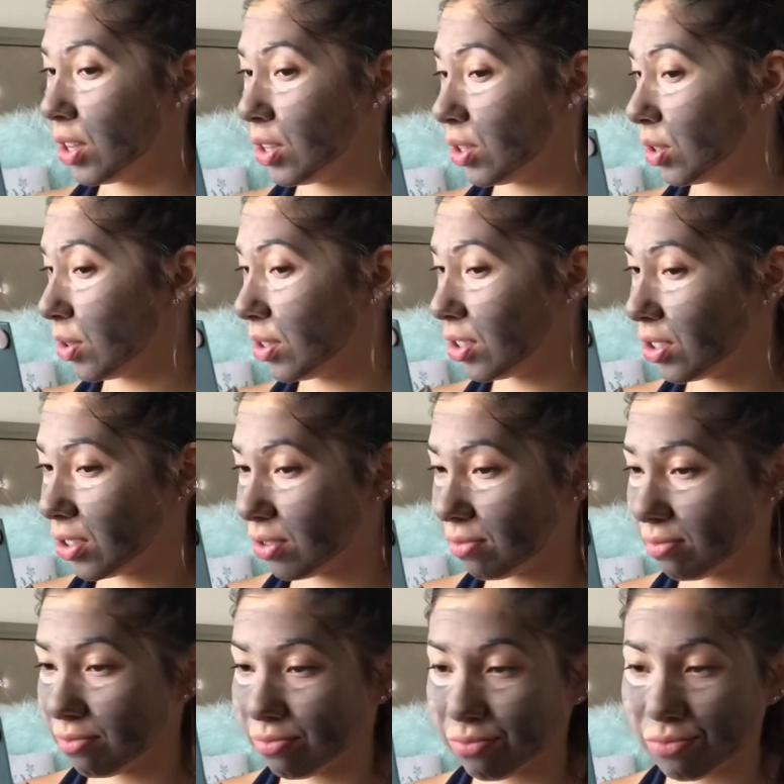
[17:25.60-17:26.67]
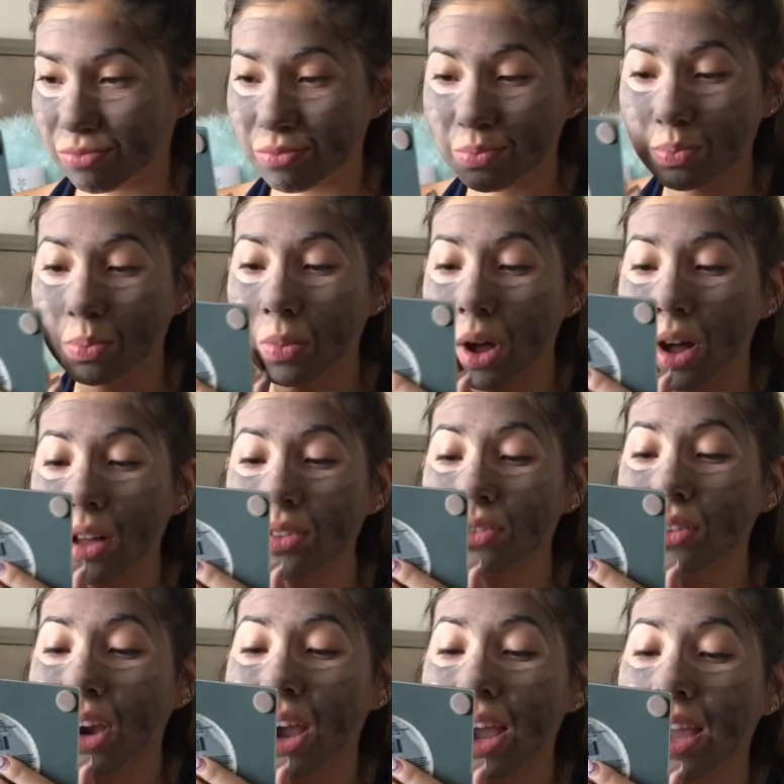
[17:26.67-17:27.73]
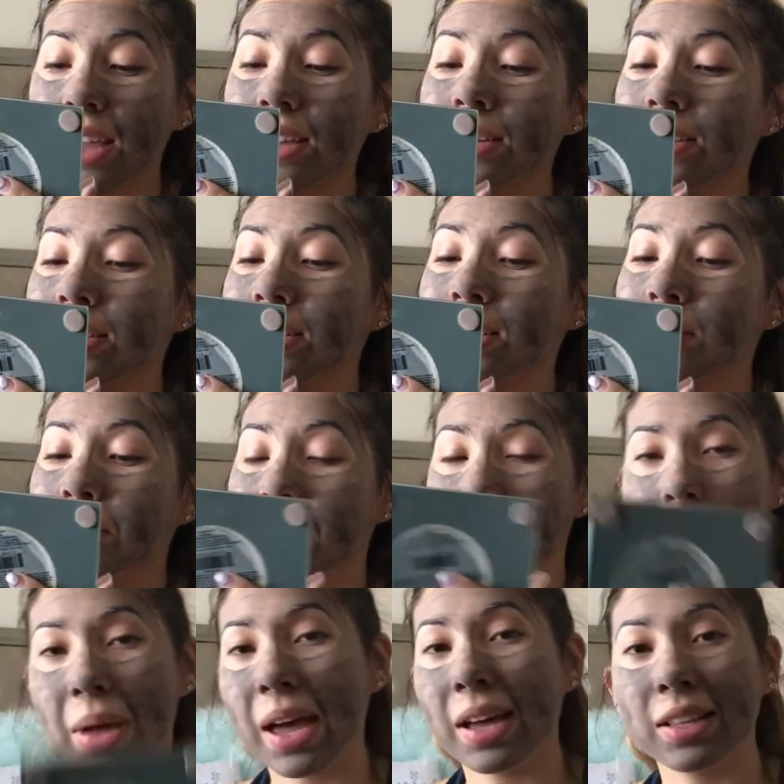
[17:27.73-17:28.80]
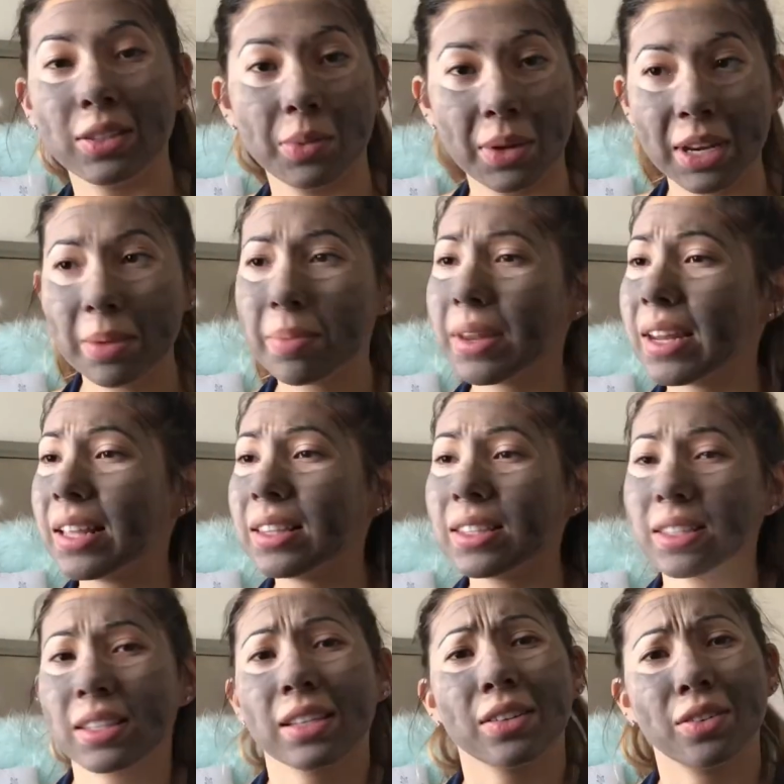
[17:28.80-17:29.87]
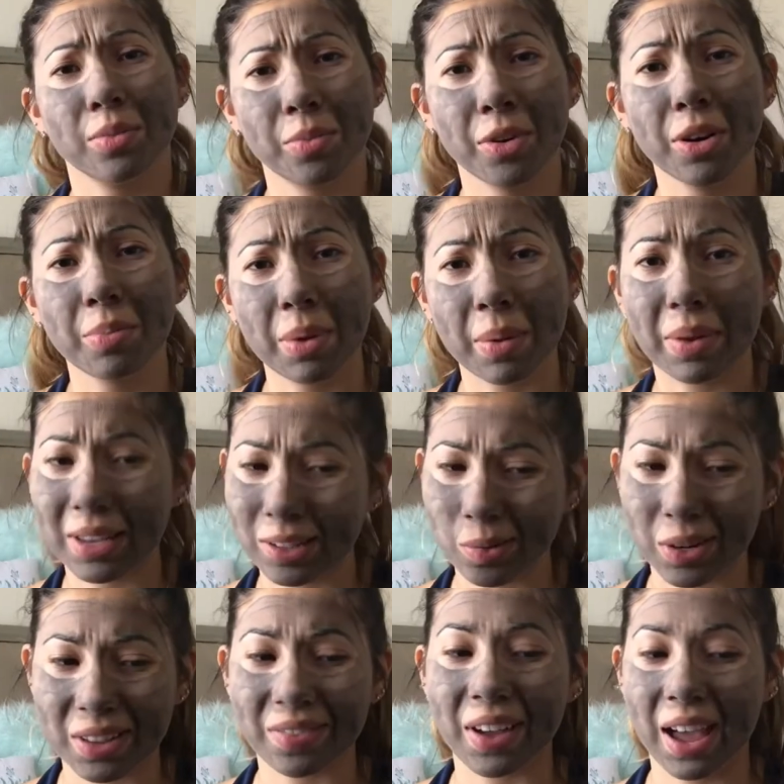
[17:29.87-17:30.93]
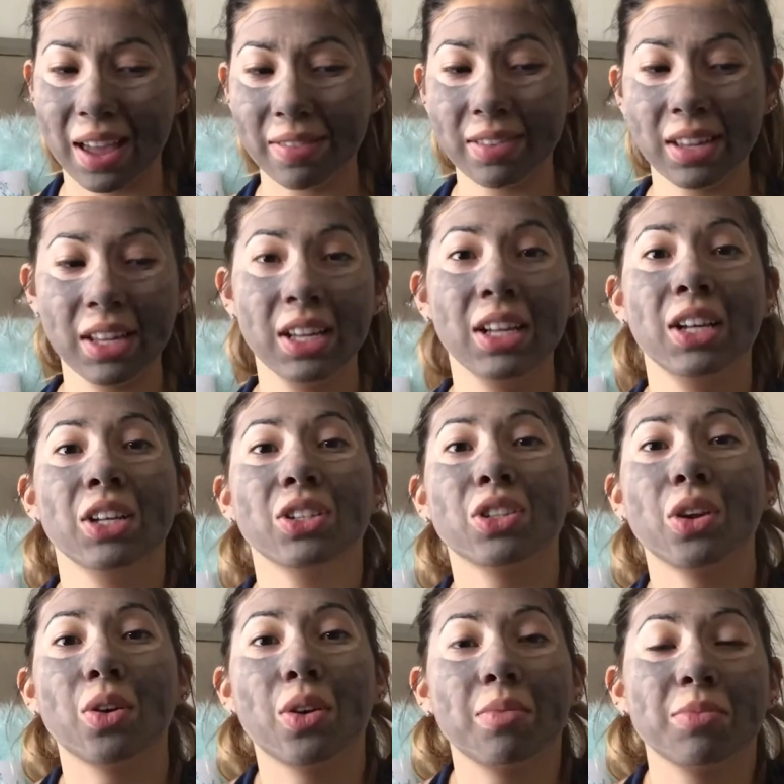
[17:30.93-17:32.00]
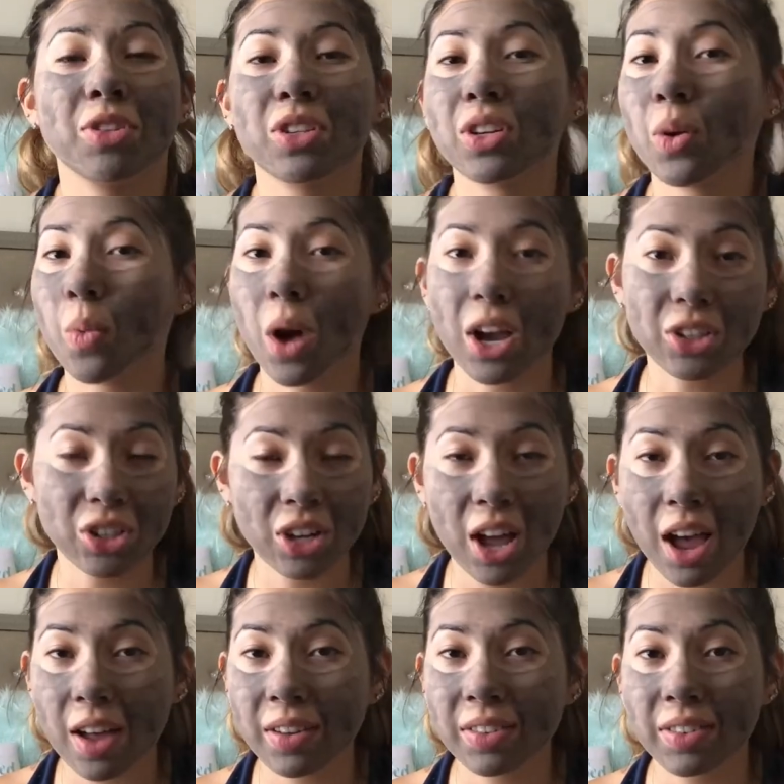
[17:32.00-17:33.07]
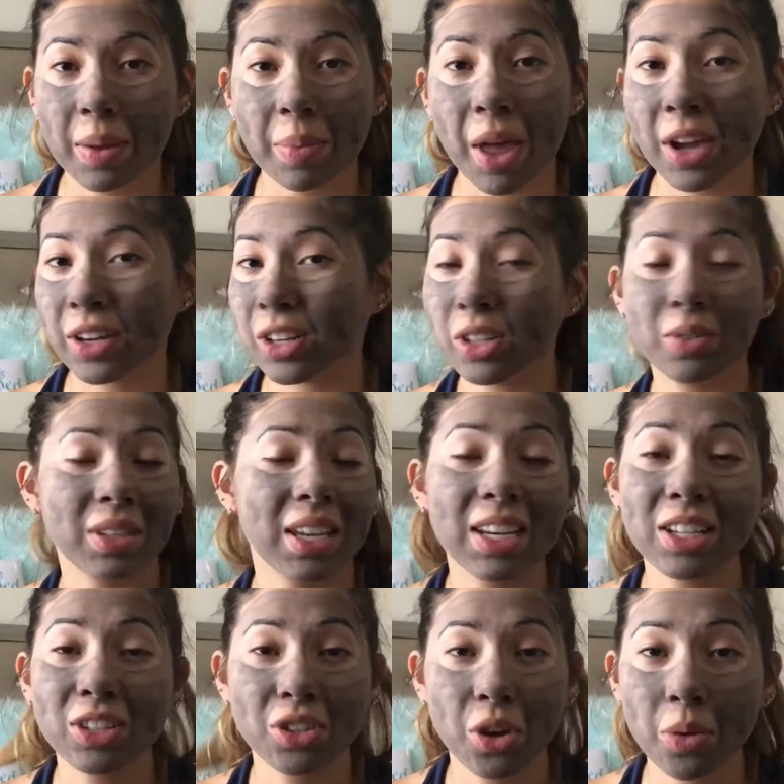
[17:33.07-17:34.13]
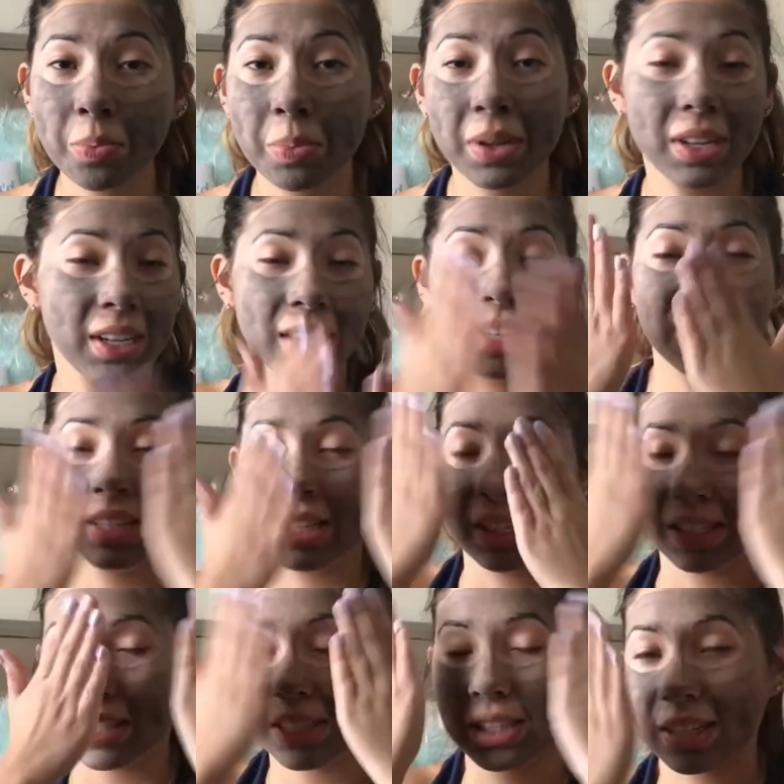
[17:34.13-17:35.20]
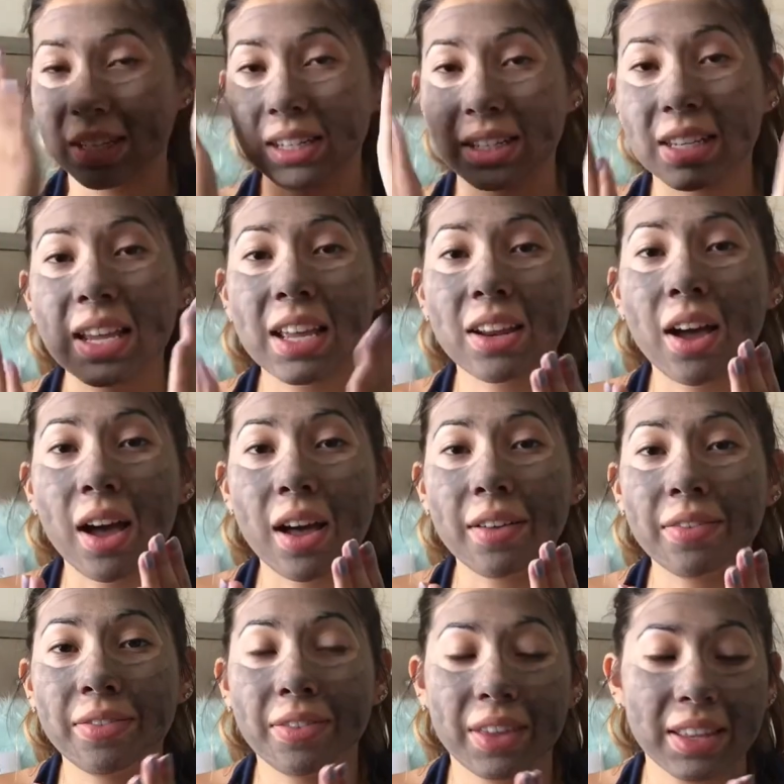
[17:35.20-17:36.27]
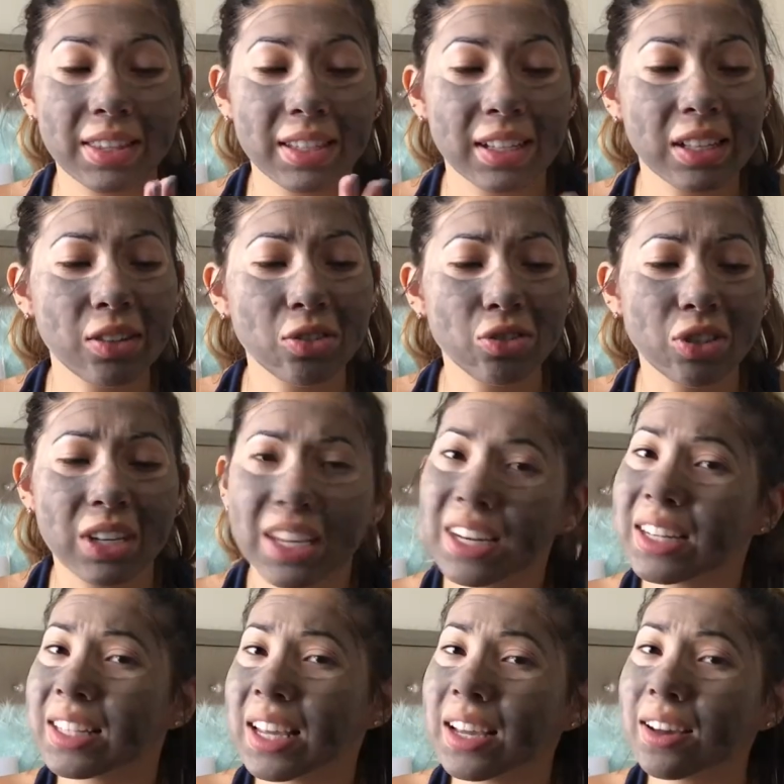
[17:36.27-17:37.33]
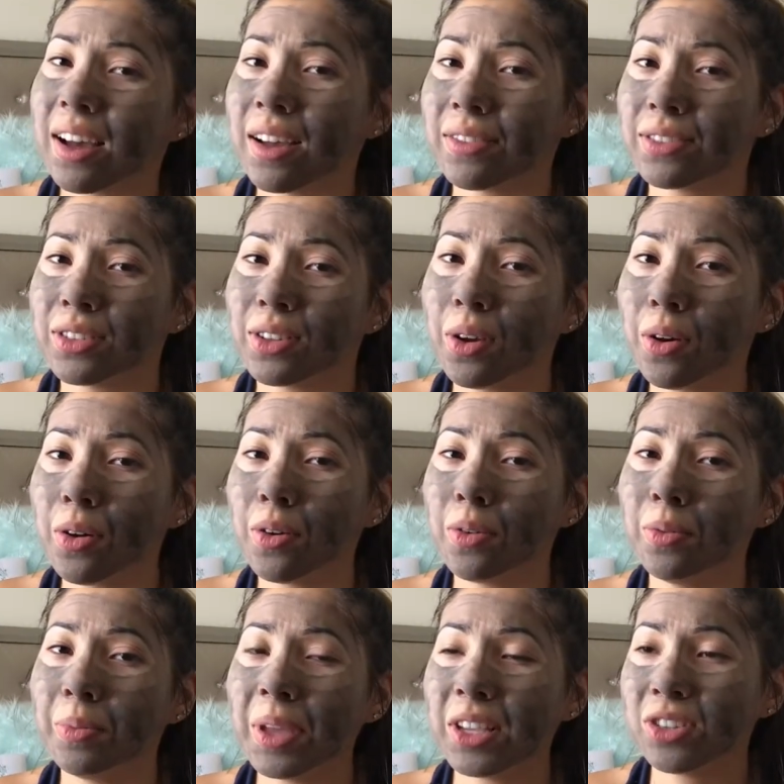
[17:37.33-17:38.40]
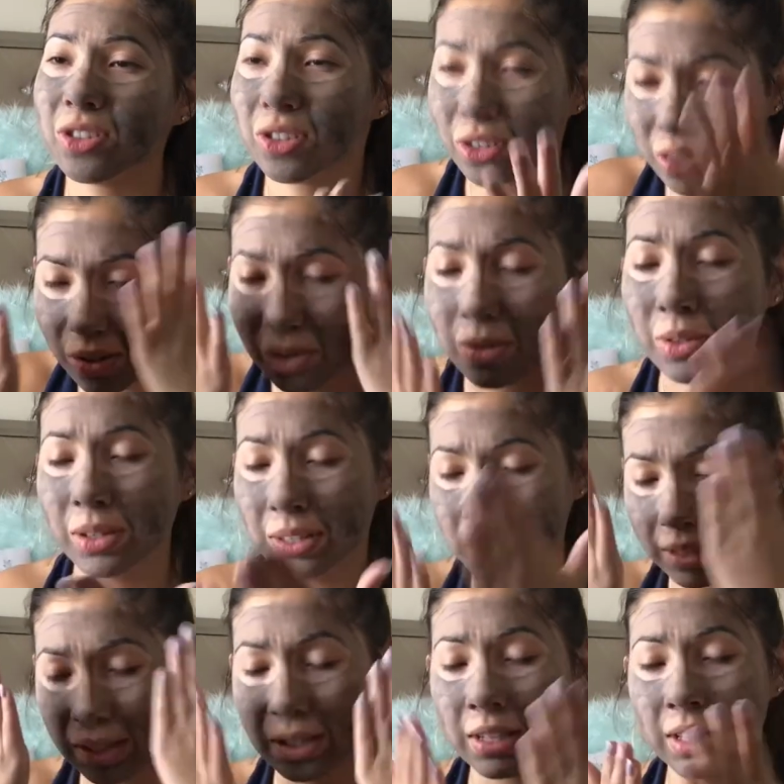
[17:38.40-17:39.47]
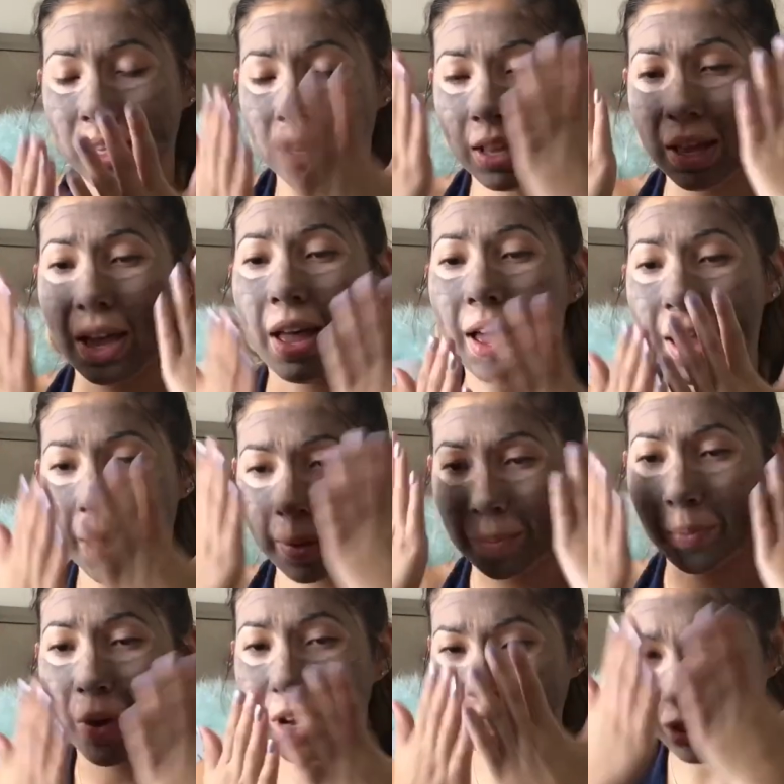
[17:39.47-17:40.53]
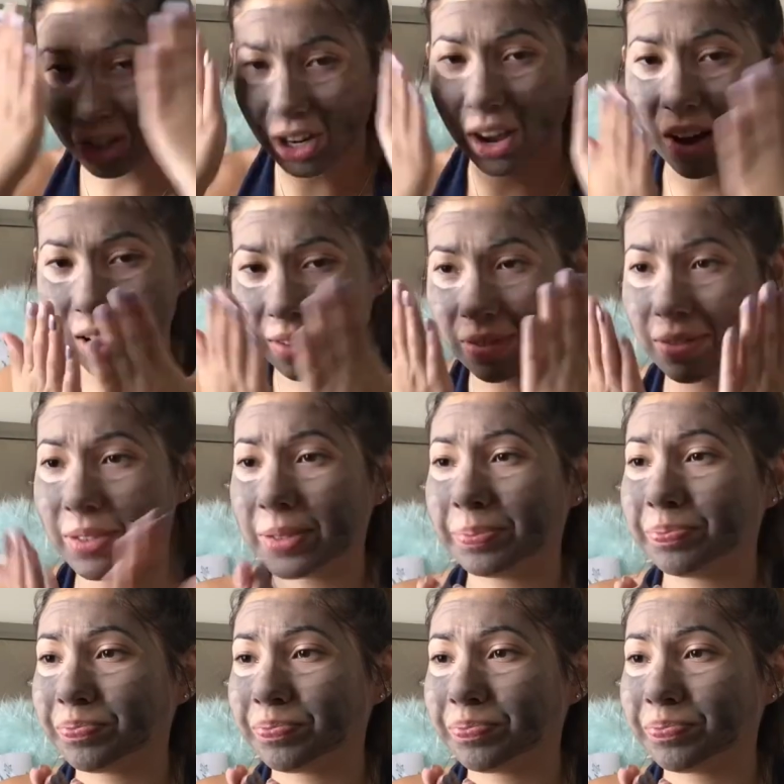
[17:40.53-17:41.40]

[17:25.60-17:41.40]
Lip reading: So it's all dry. It's been about 20 minutes, a little more, probably like 25. So I'm just gonna wash it off. I'm not gonna use any soap. So it's gonna take it off. It's a little tricky to take off, so make sure you wash it off